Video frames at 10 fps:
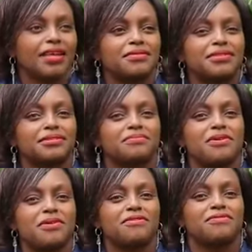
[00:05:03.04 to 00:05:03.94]
It was
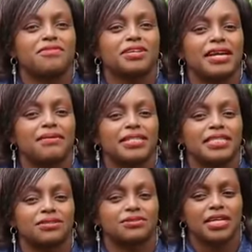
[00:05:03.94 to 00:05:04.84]
more of what I
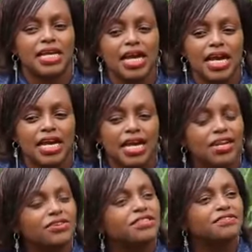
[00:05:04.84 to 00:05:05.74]
wanted to hear,
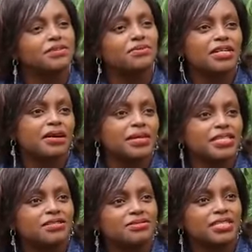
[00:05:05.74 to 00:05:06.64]
not even what I
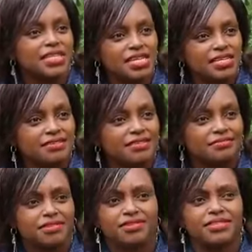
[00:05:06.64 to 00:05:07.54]
wanted to see.
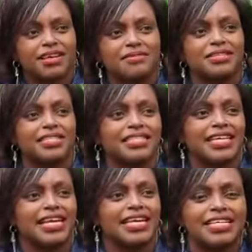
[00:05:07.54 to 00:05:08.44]
Because I wouldn't
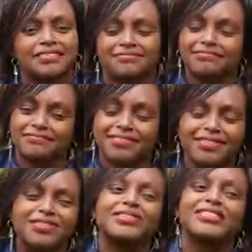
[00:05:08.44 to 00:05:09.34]
say he
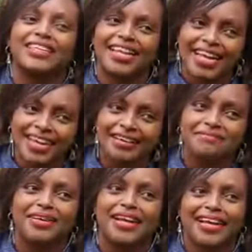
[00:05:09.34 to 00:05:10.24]
looks like
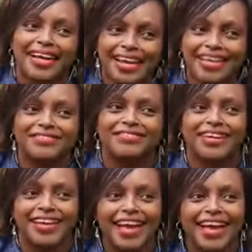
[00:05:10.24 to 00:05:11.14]
my kind of
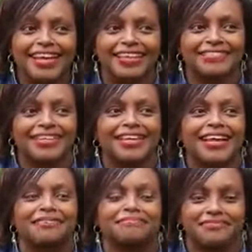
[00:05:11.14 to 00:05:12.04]
a guy when
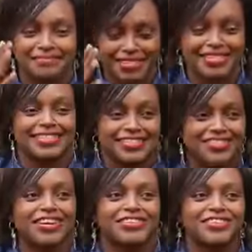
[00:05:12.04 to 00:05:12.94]
I
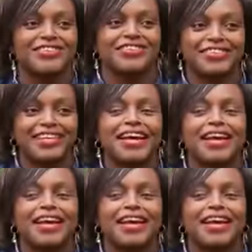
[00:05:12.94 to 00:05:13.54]
structural.